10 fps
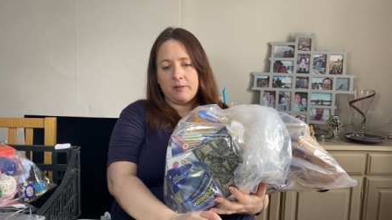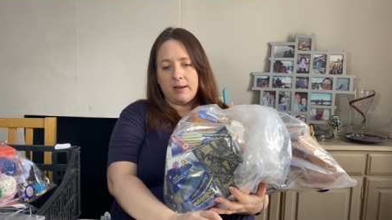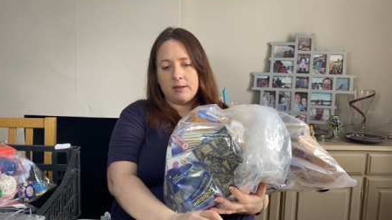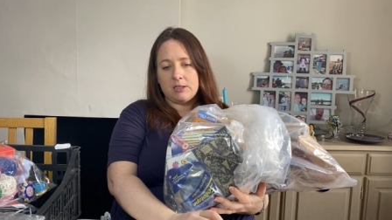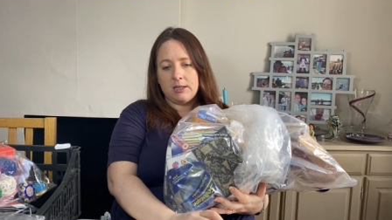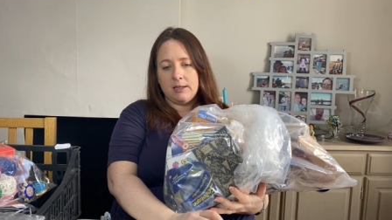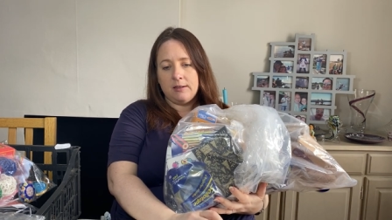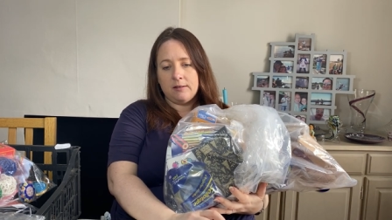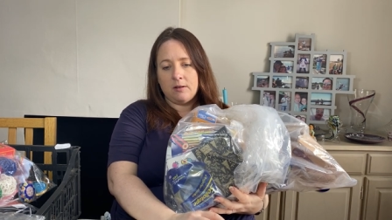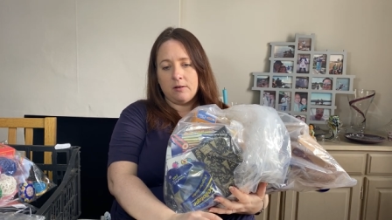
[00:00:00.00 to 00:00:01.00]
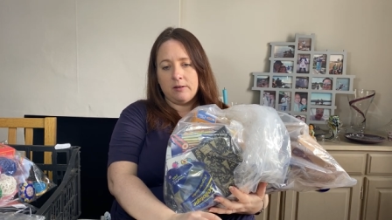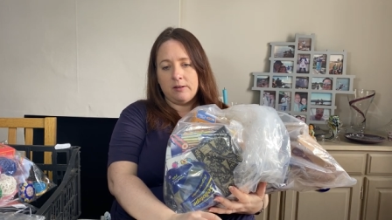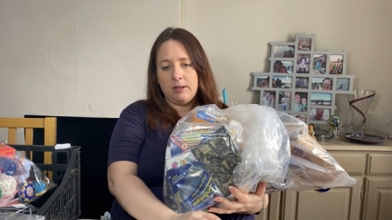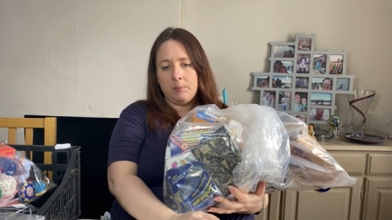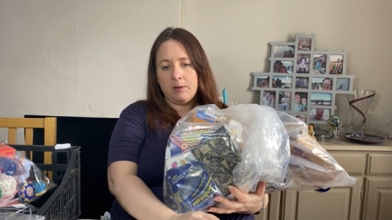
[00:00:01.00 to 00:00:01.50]
actually it's hard to
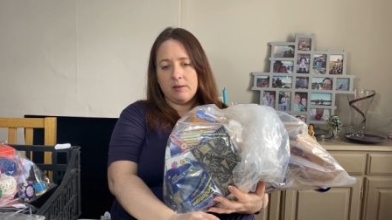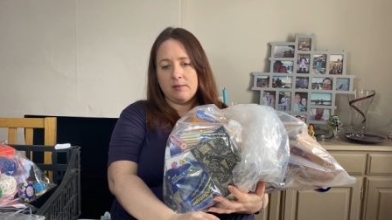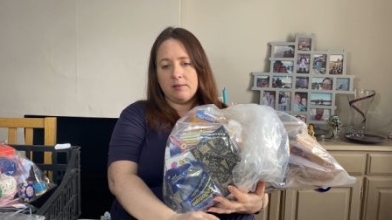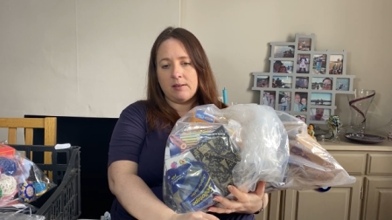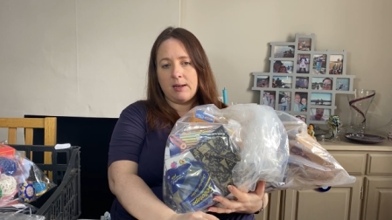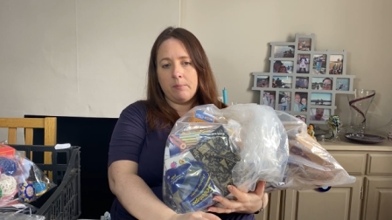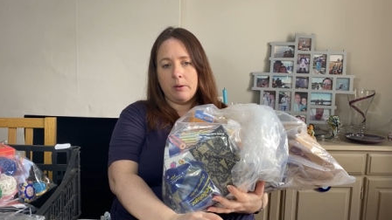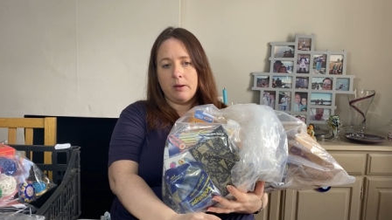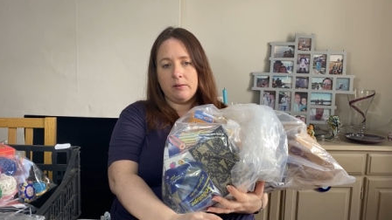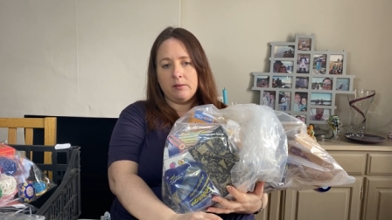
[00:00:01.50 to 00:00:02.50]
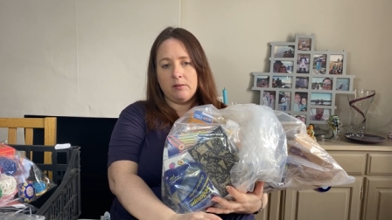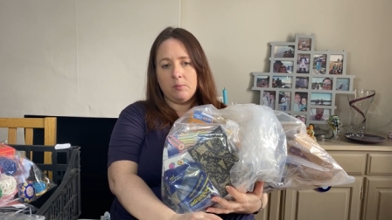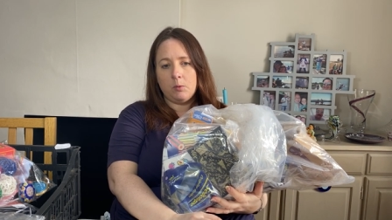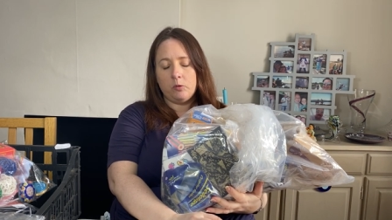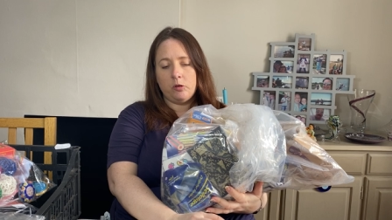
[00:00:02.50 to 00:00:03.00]
see because the same person's
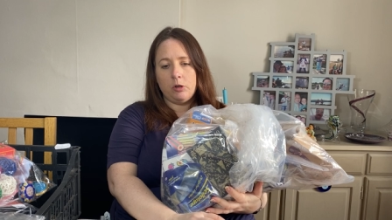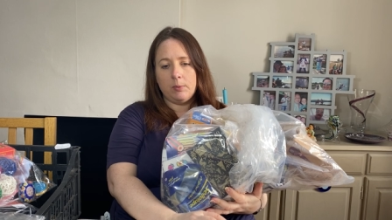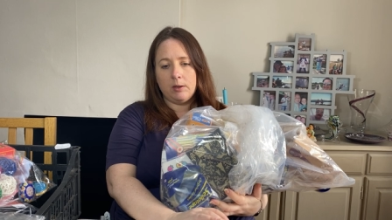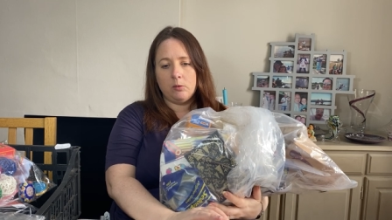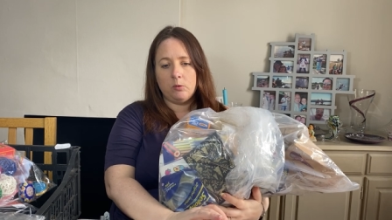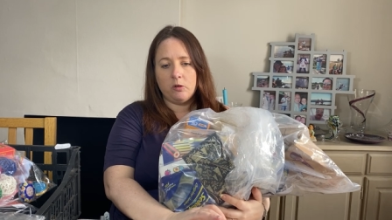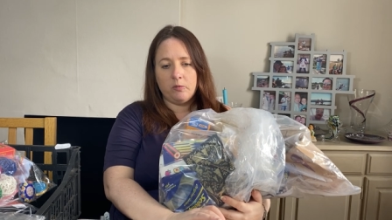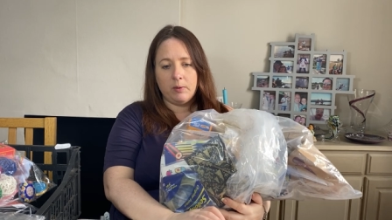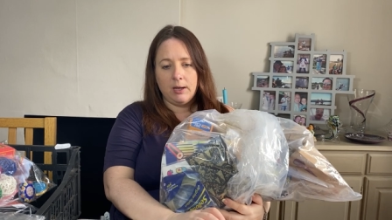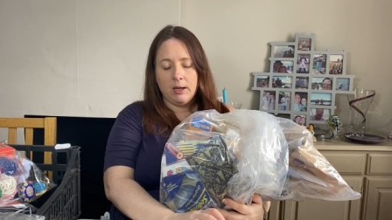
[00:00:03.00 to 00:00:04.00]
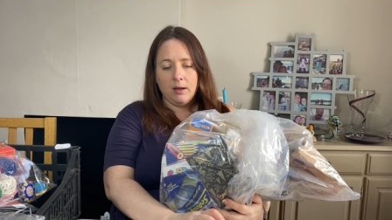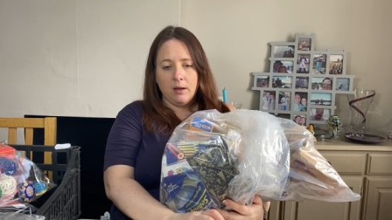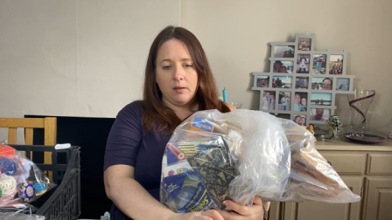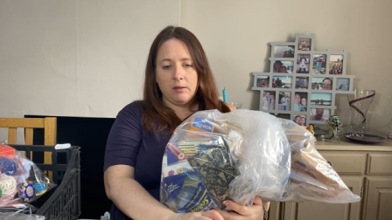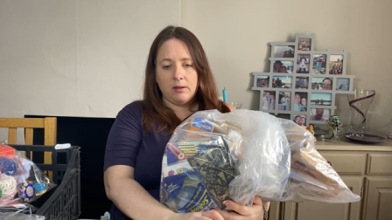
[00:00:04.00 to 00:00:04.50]
bought two bundles off me
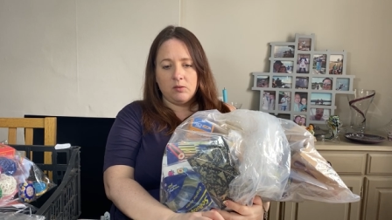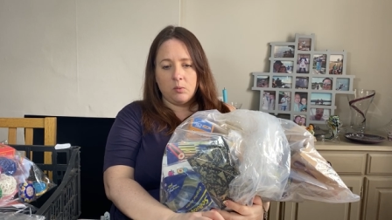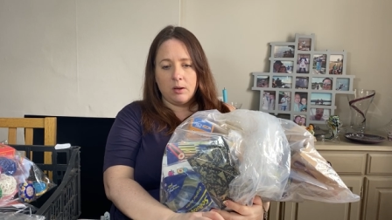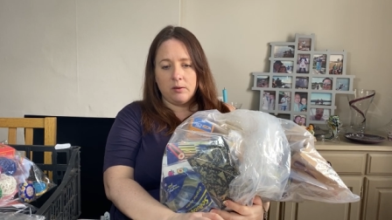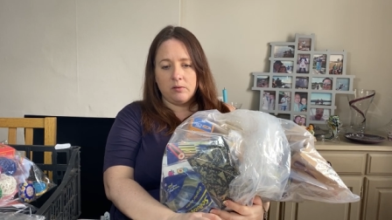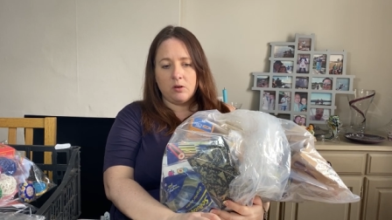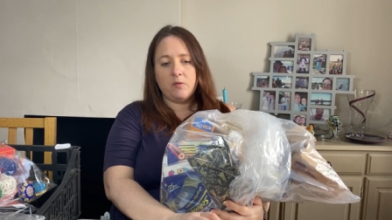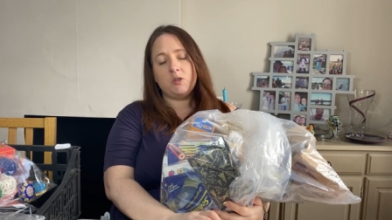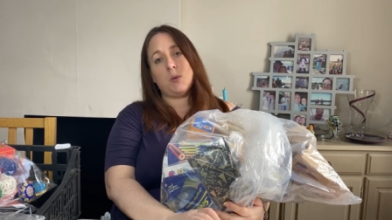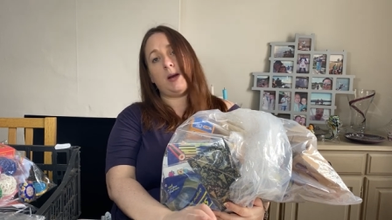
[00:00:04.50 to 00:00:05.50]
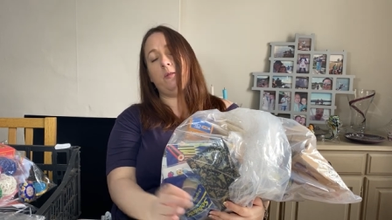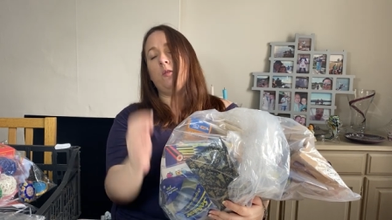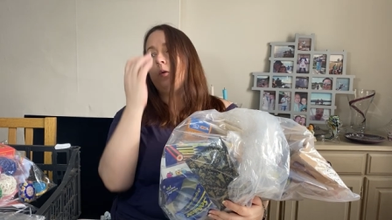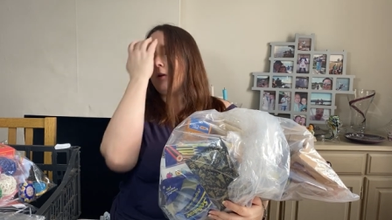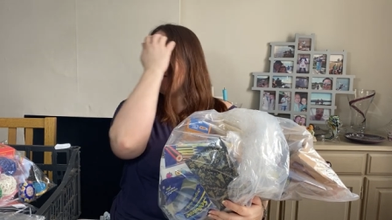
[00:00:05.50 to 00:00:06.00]
this one sold for
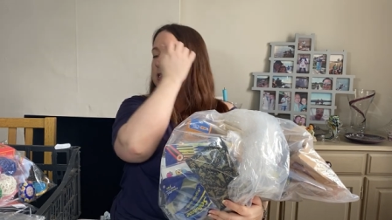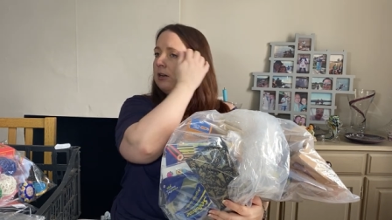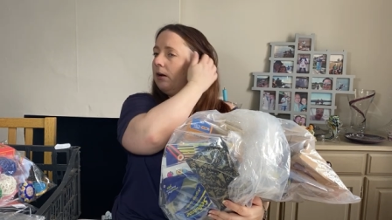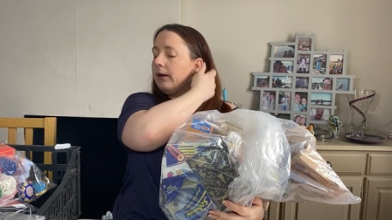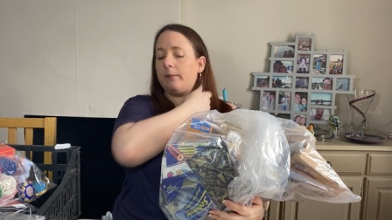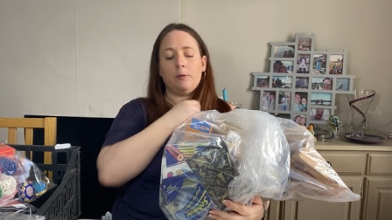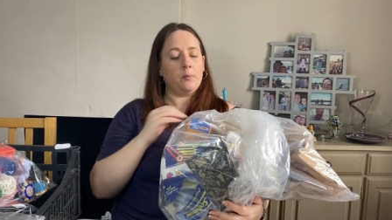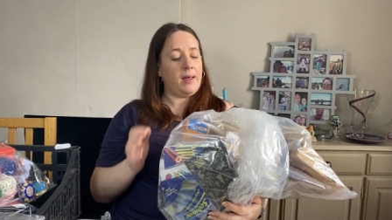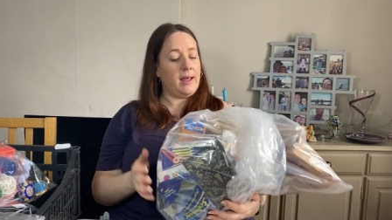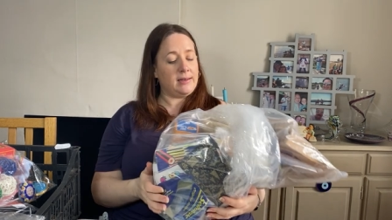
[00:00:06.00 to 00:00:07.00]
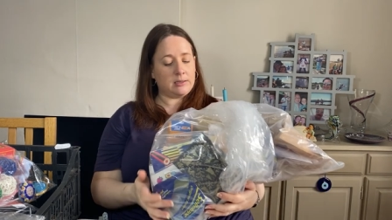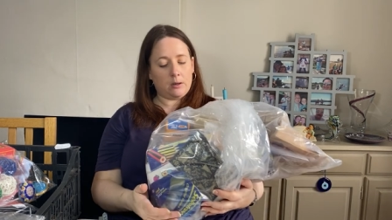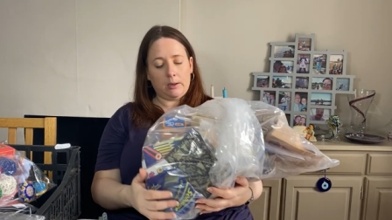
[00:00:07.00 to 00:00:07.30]
24.99 got hair